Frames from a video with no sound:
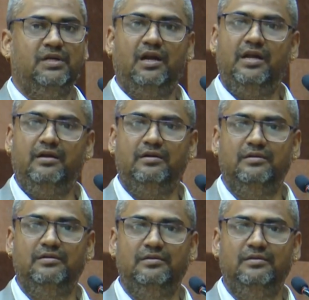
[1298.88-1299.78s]
Clear?
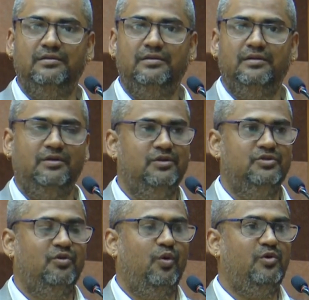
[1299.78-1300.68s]

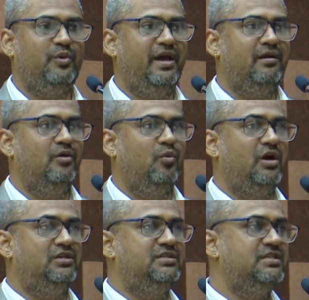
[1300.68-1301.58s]
So
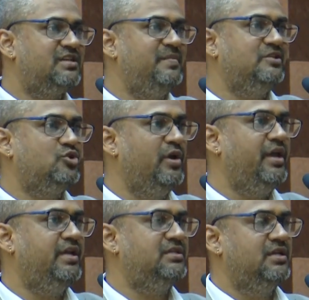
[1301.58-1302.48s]
what the system is
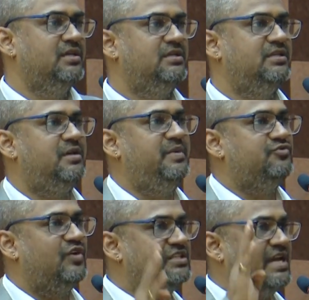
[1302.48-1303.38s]
doing is, system is
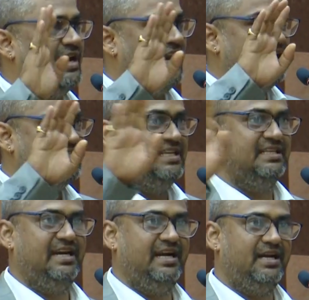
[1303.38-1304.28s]
first analyzing
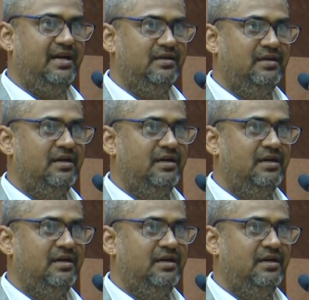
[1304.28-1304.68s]
the data,